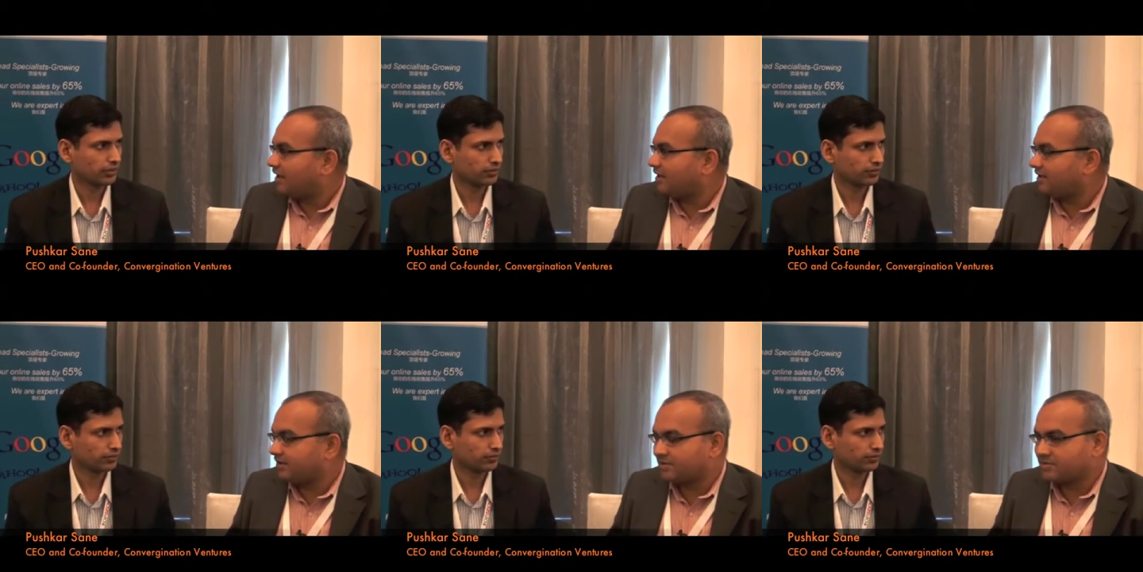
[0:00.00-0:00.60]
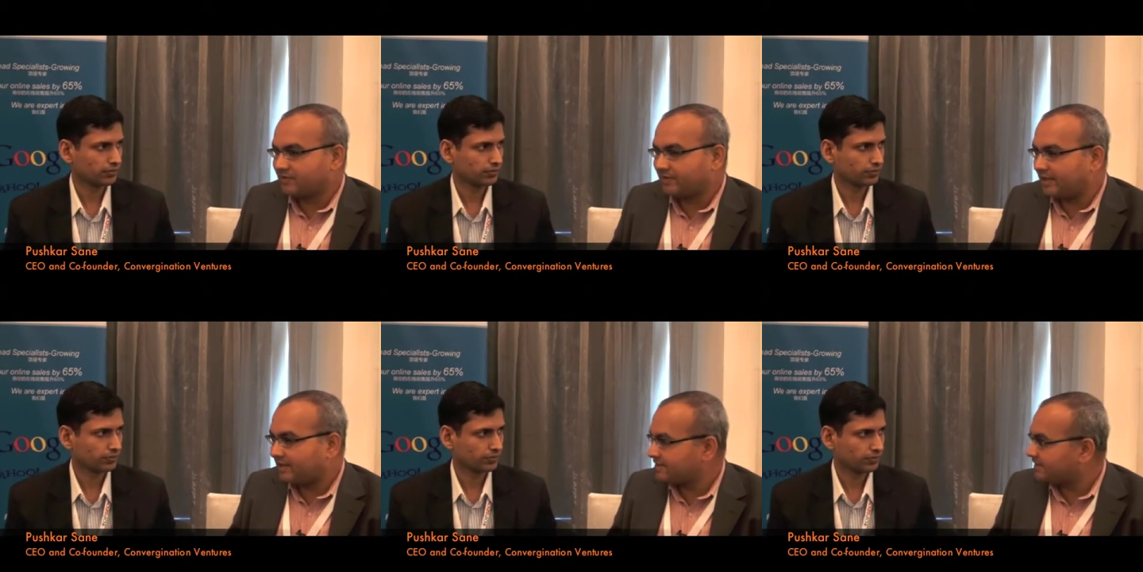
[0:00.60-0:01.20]
Speaker 1: uh, in terms of
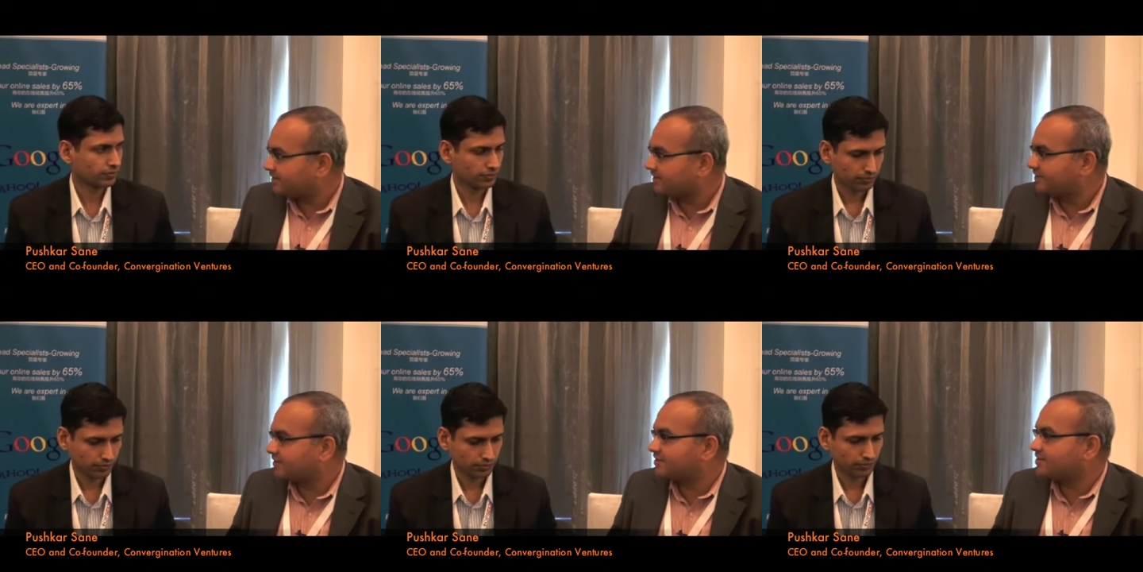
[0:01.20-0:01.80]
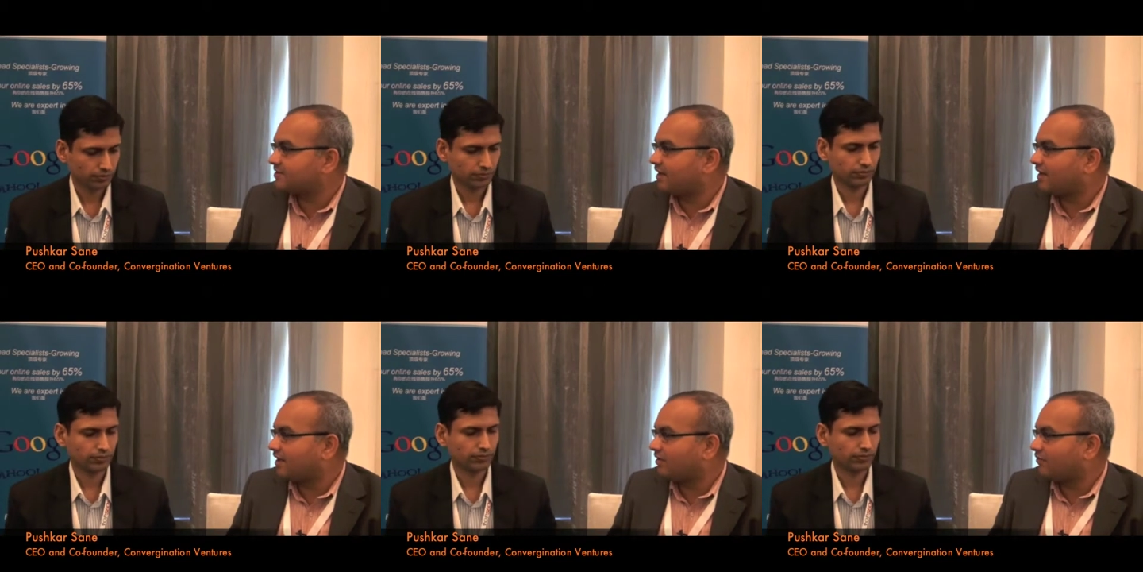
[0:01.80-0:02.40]
data centers,
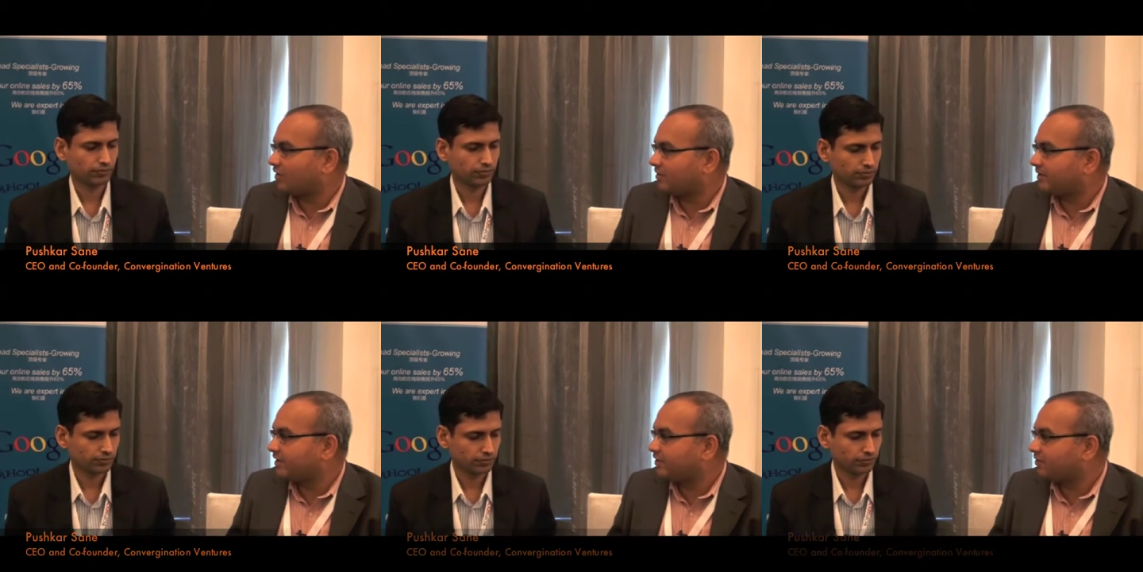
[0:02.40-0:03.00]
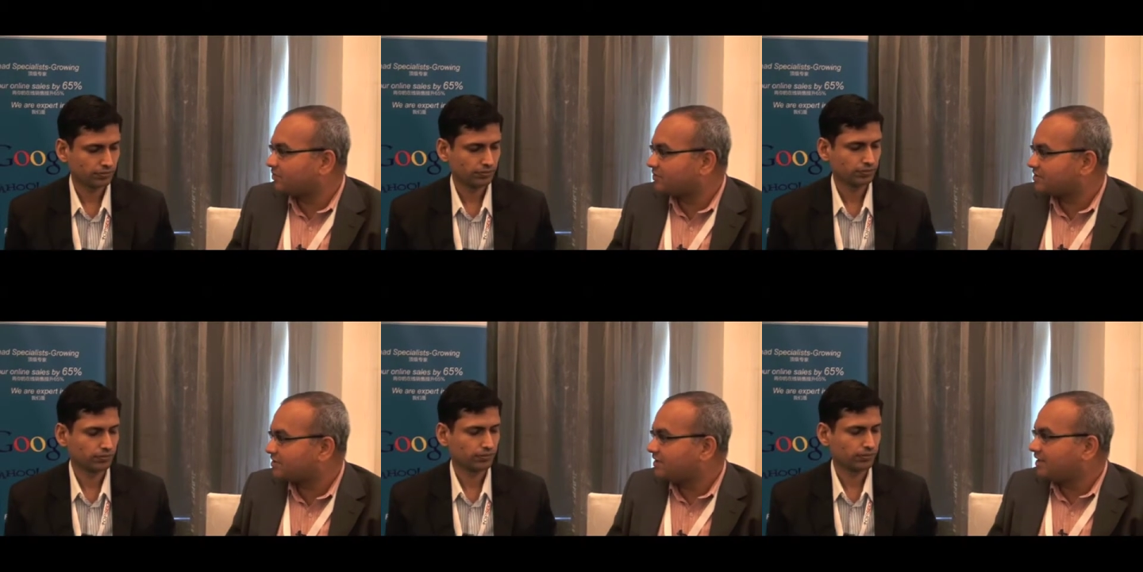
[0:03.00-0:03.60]
uh, what are being
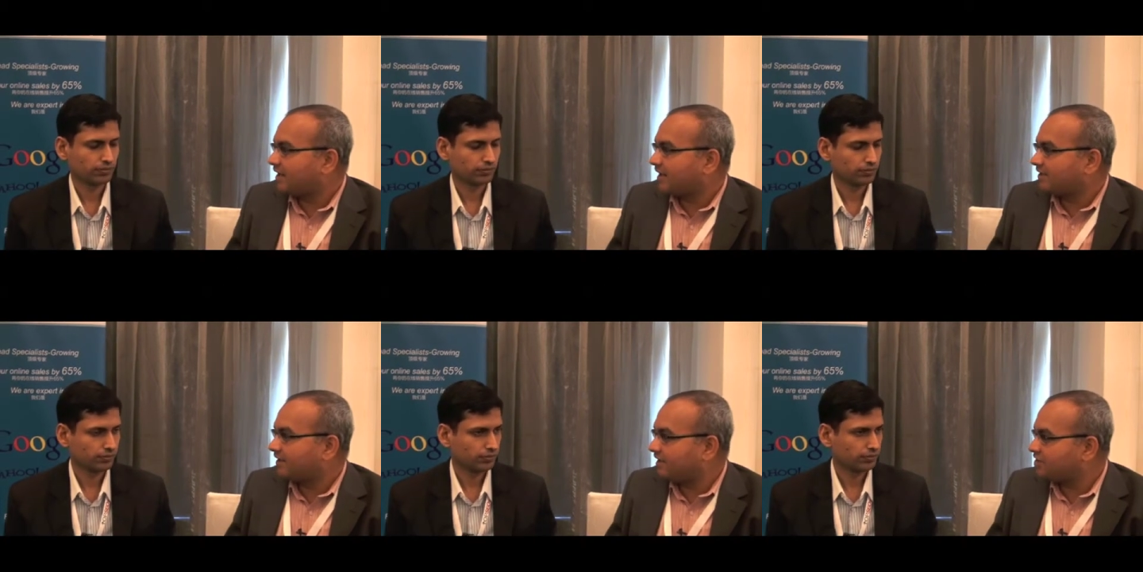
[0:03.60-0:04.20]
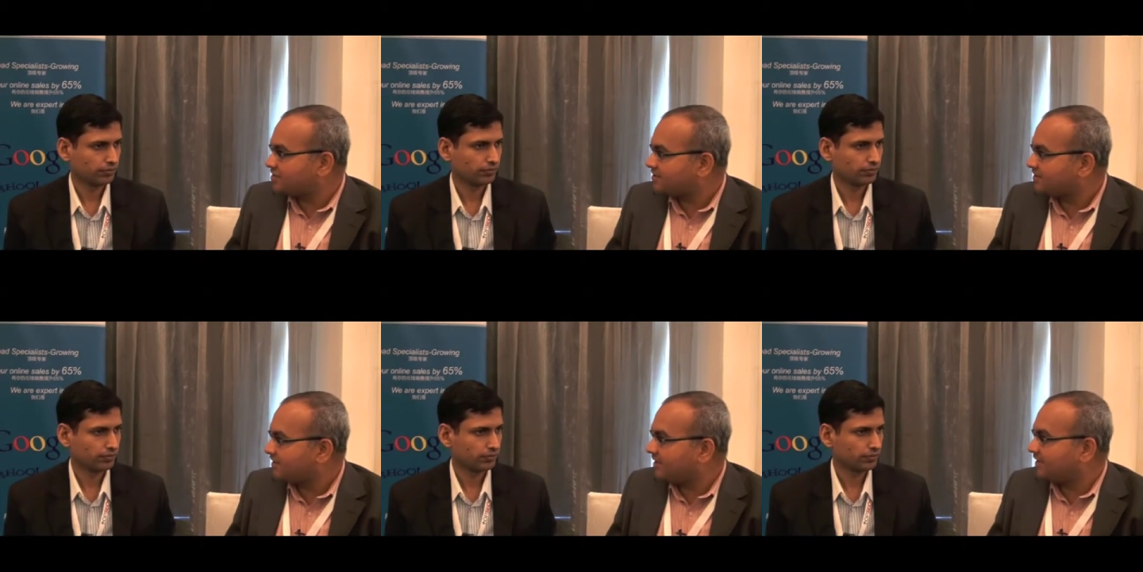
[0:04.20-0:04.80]
used at the
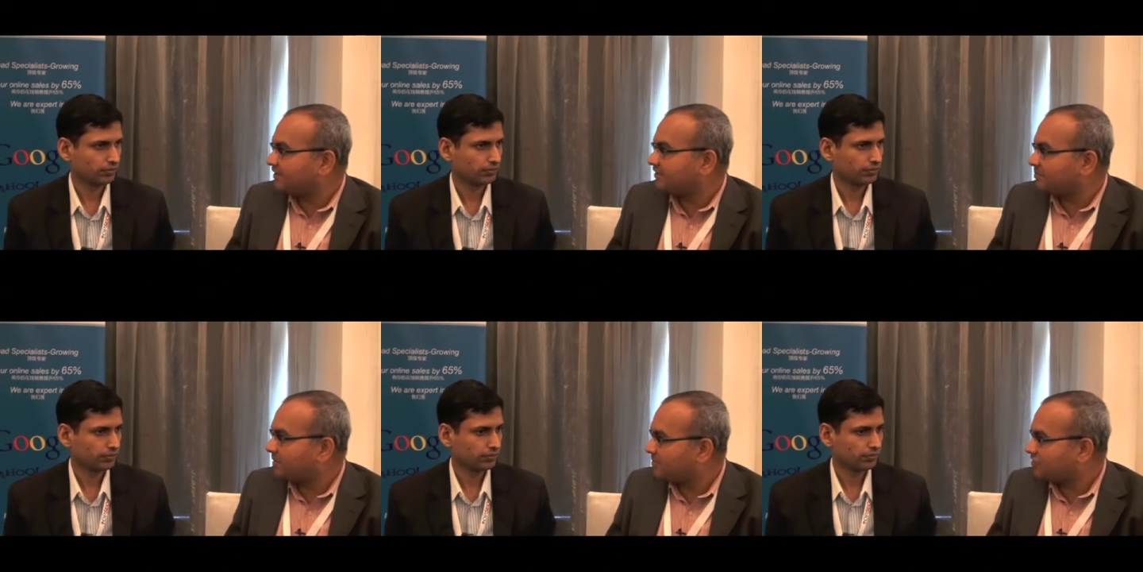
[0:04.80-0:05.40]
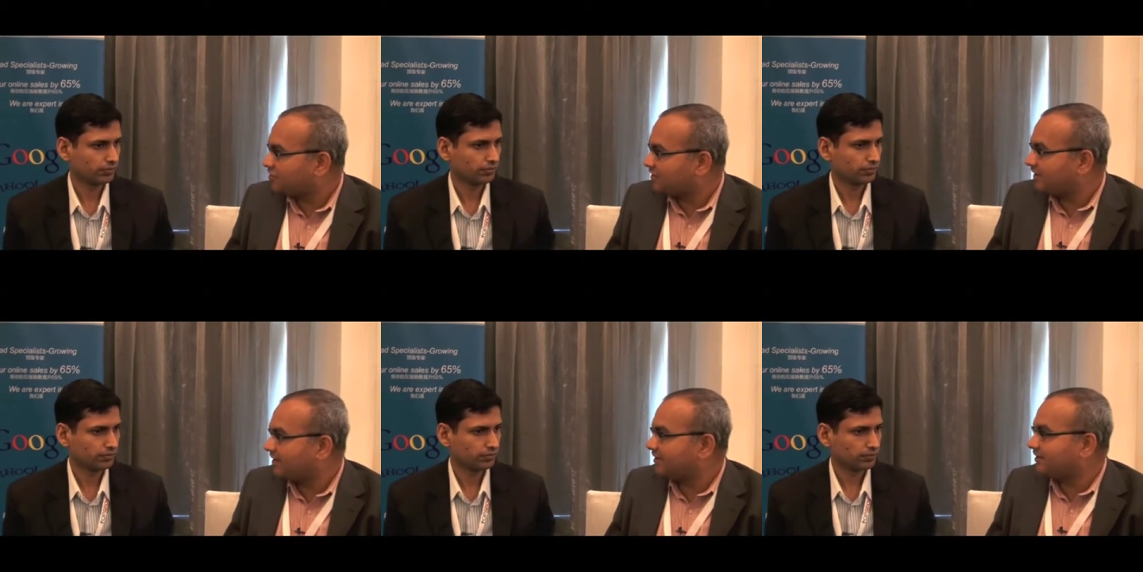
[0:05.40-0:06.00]
agency end, the publisher
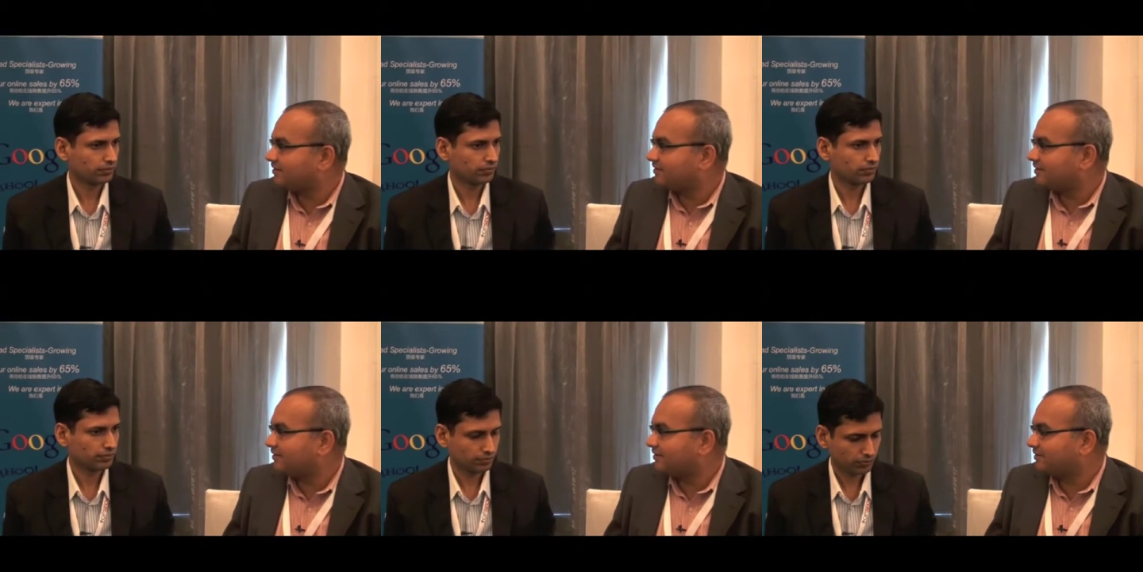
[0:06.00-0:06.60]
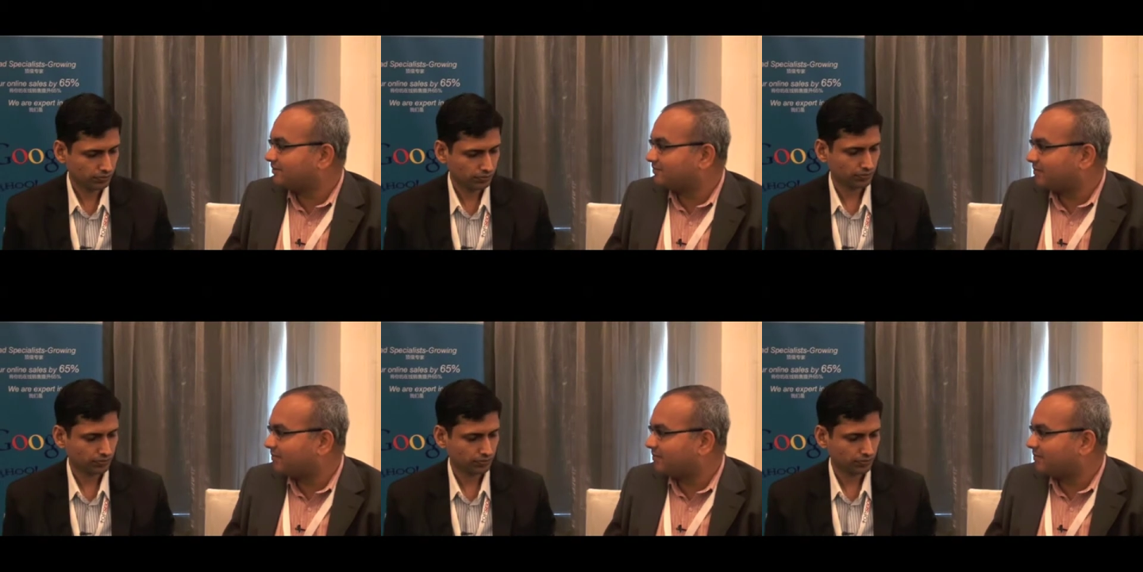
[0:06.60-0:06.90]
end, the uh,